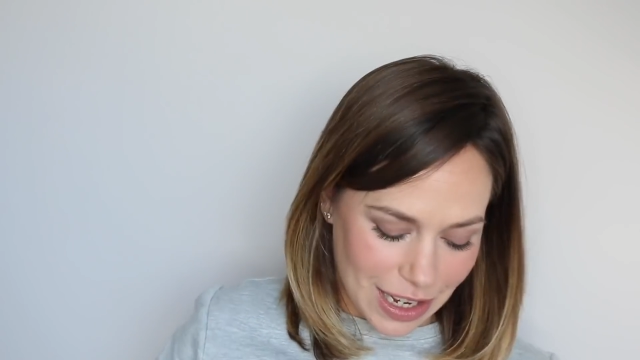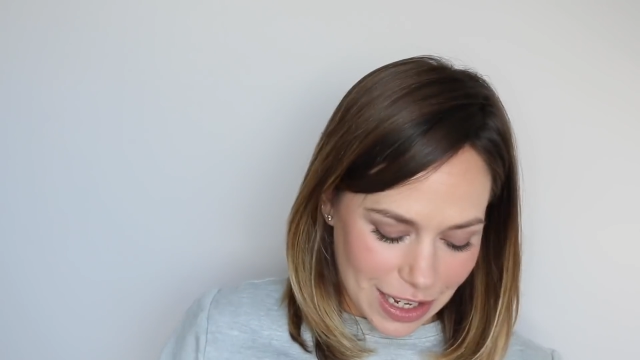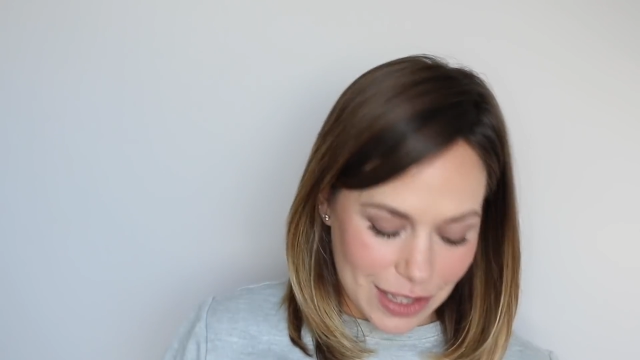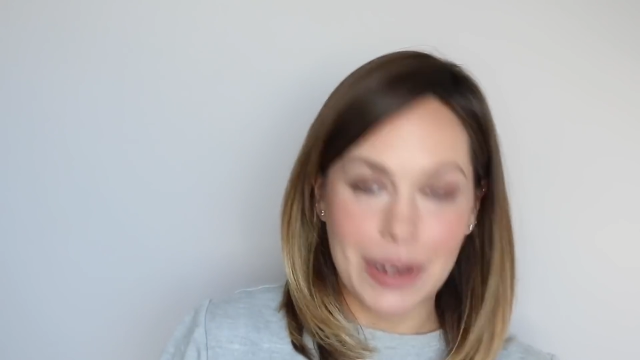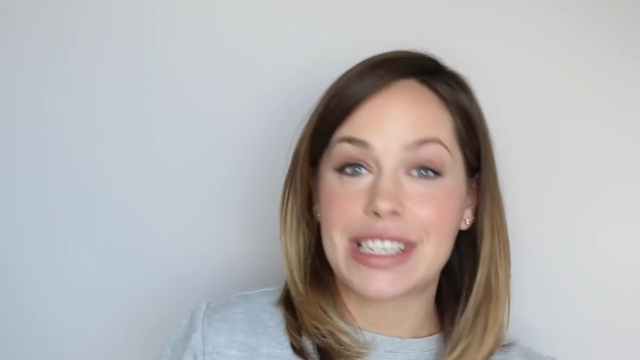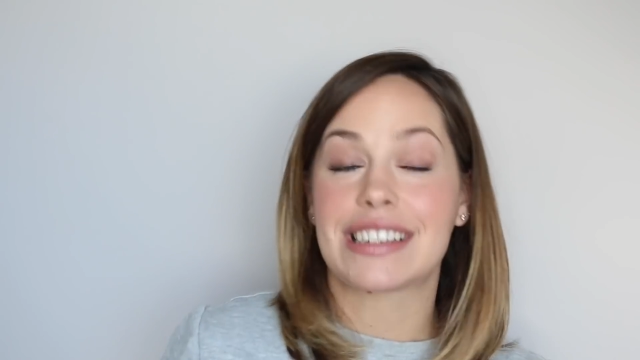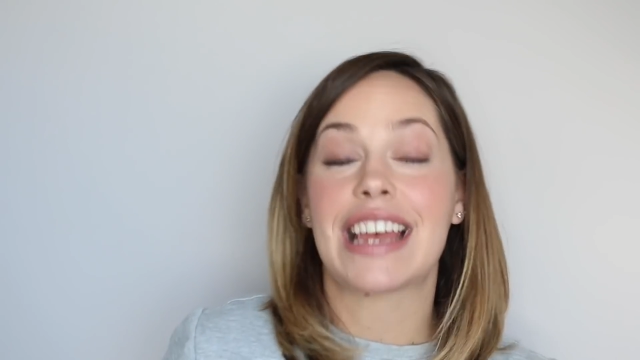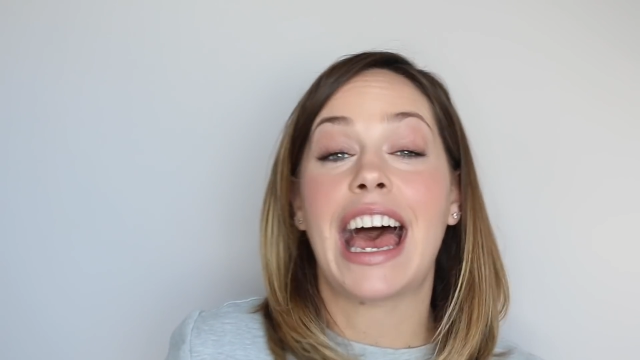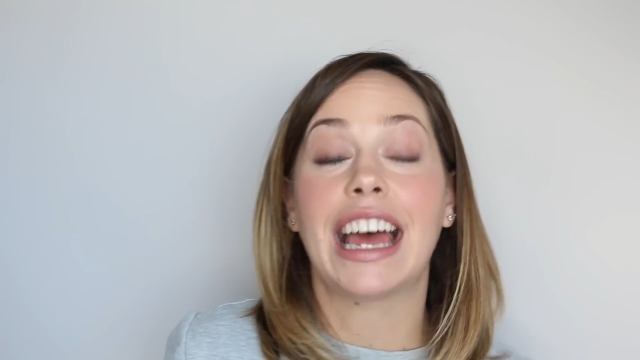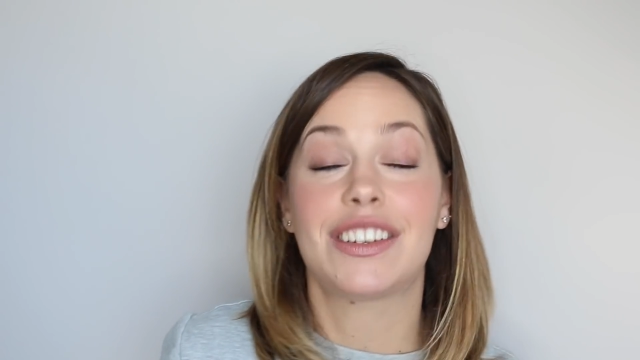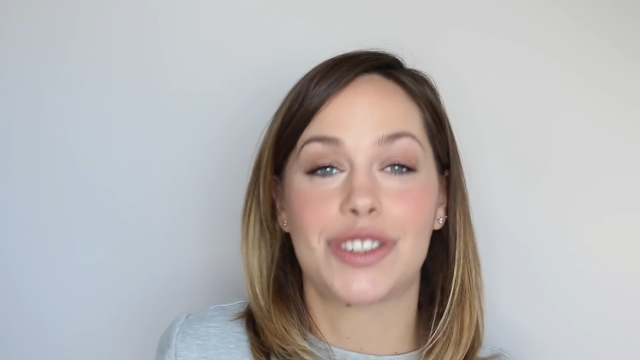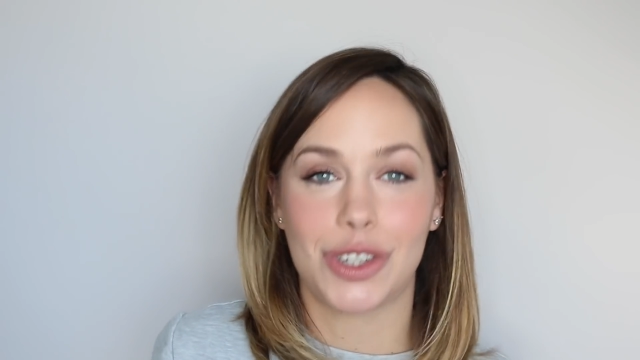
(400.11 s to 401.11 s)
So I just
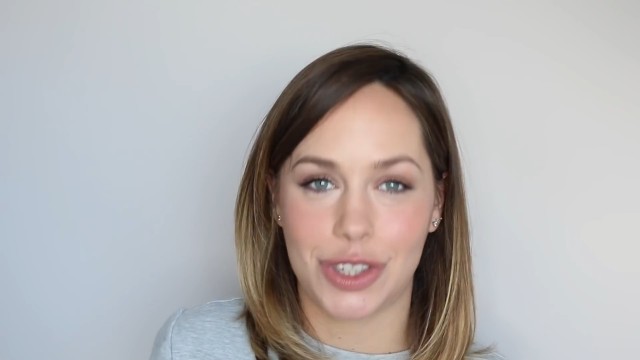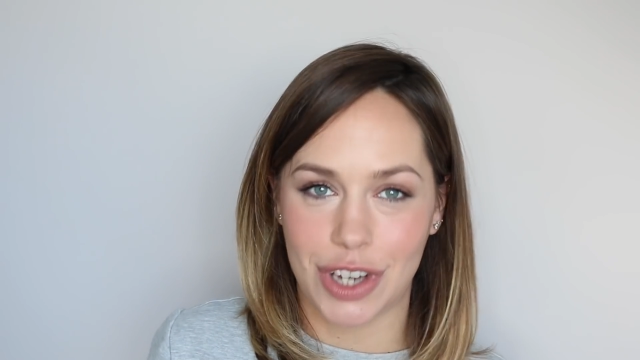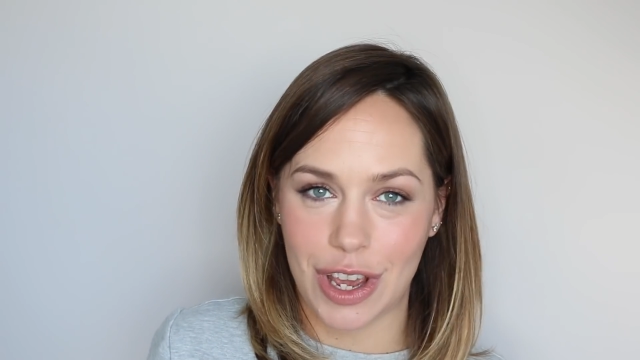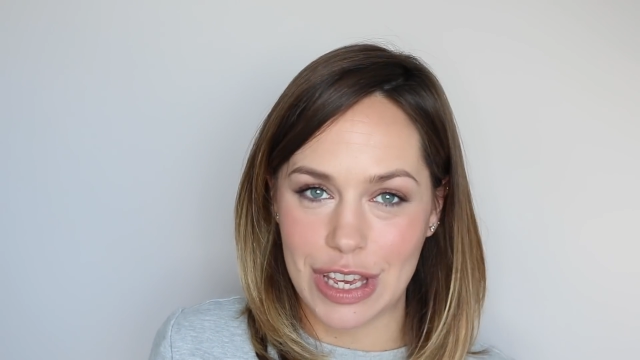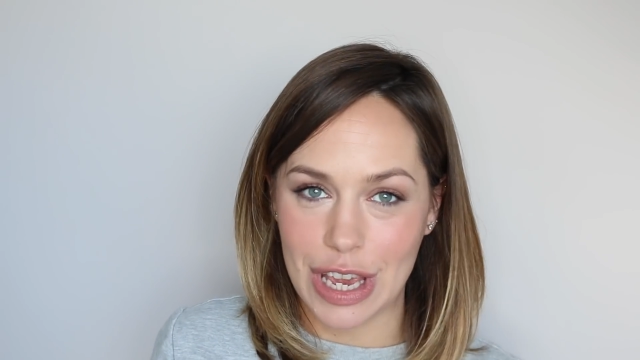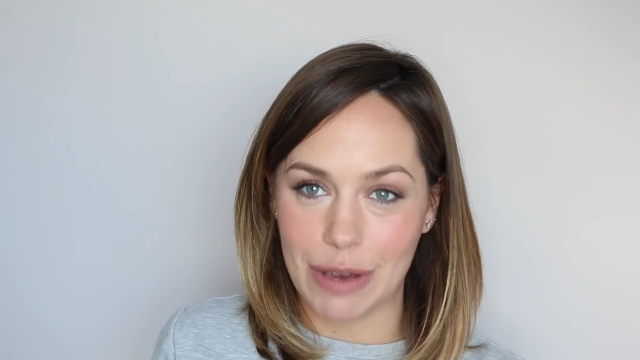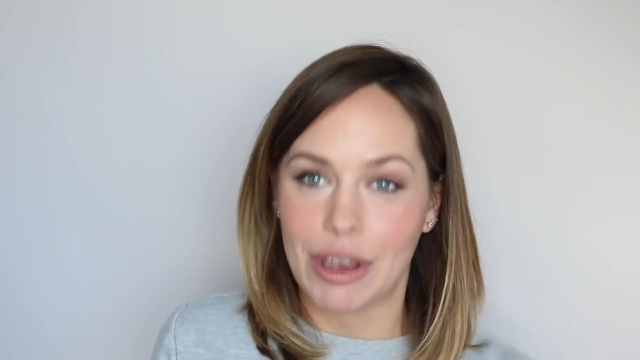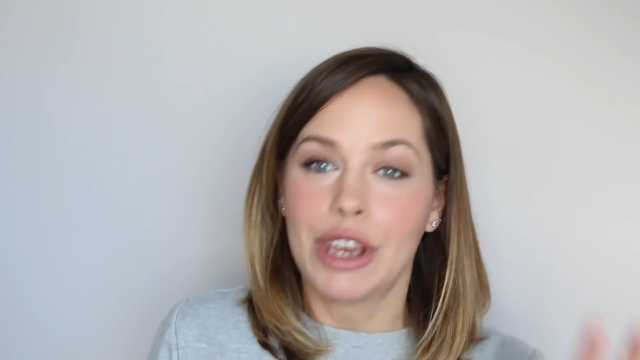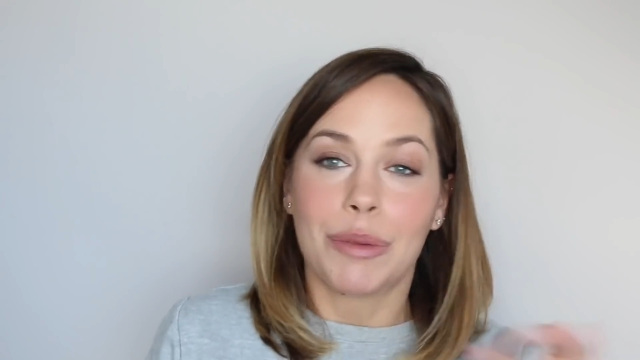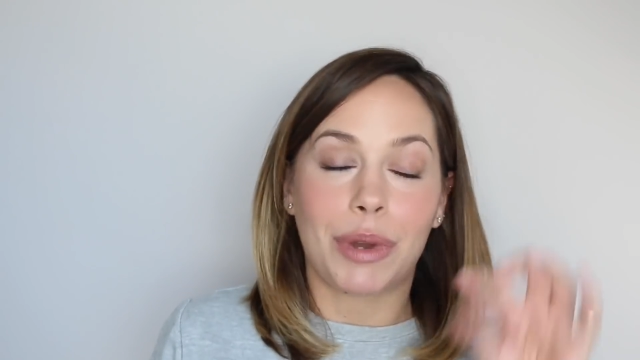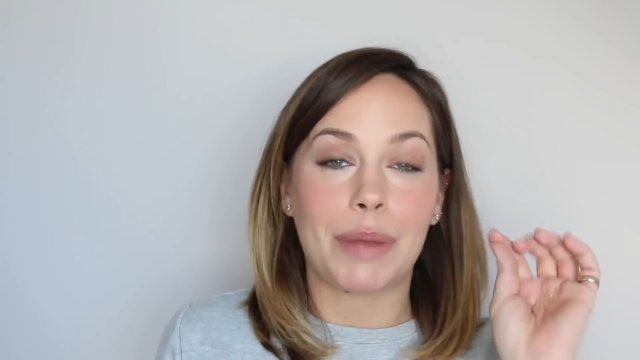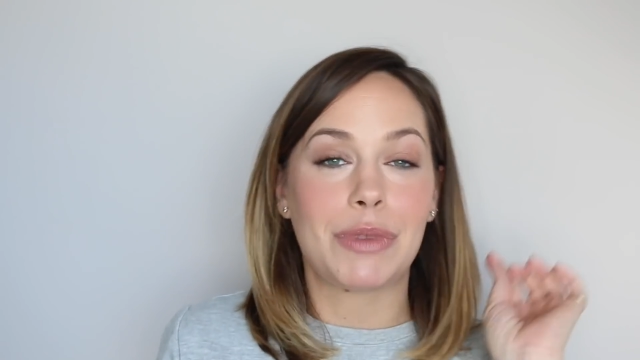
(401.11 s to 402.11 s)
had to show you.
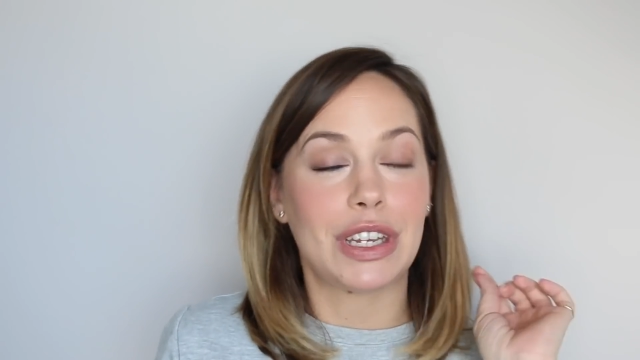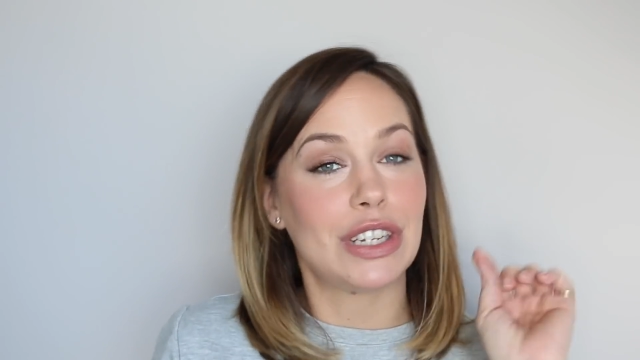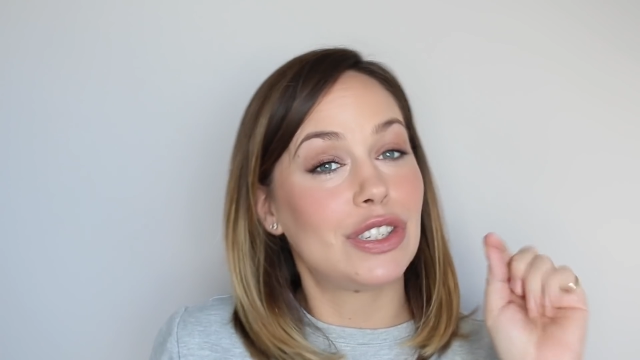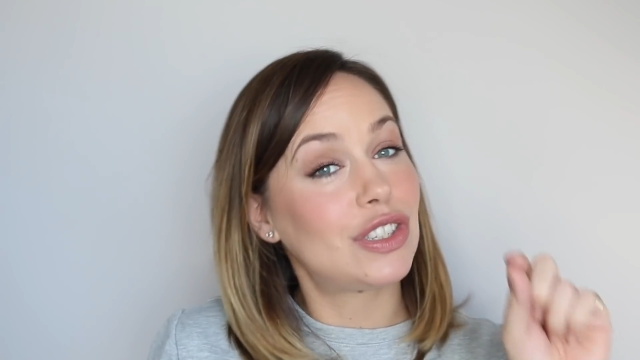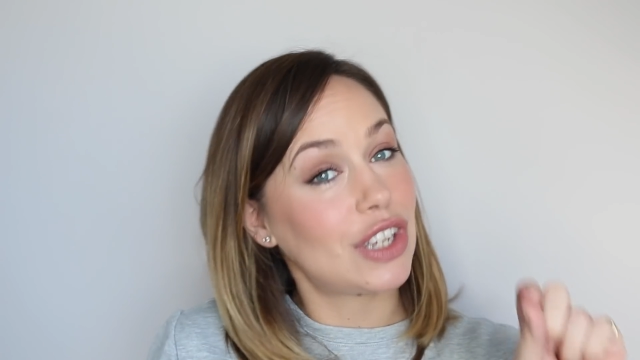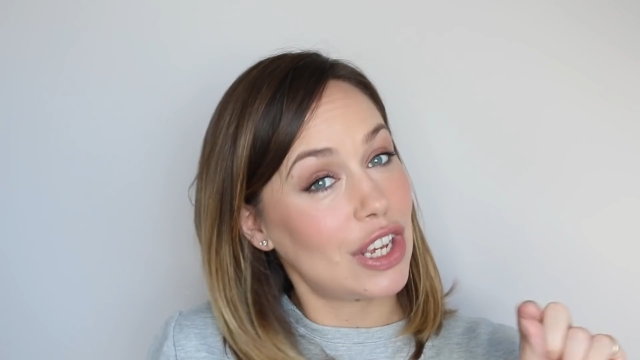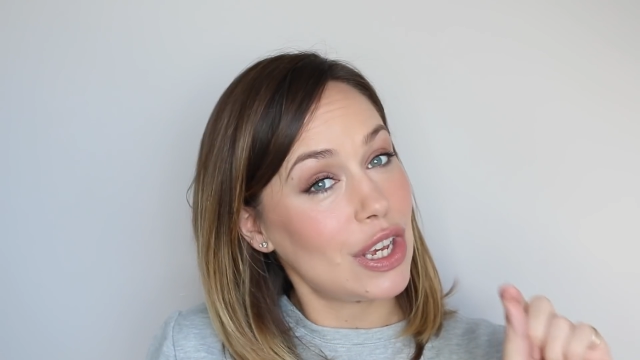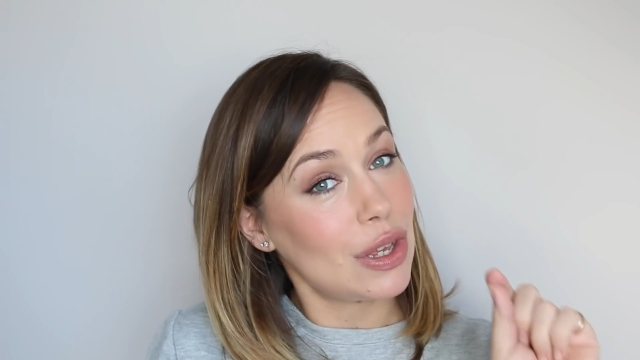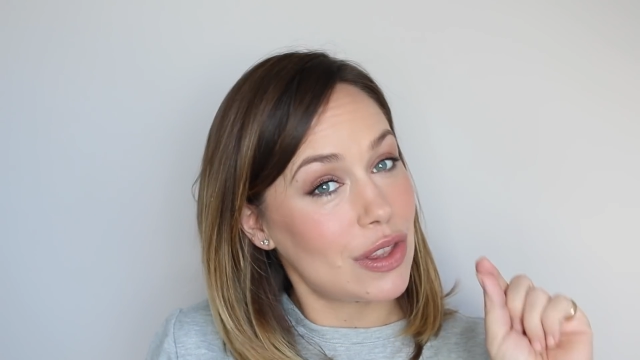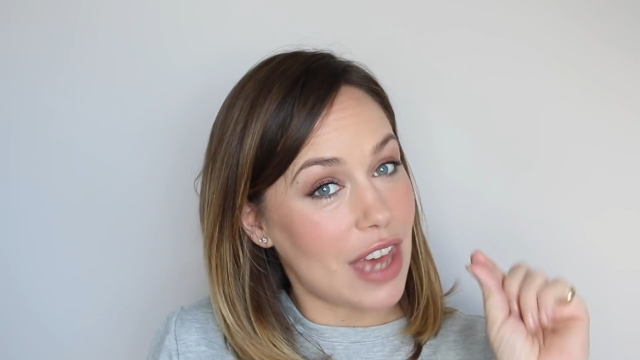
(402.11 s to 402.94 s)
But I'm going to do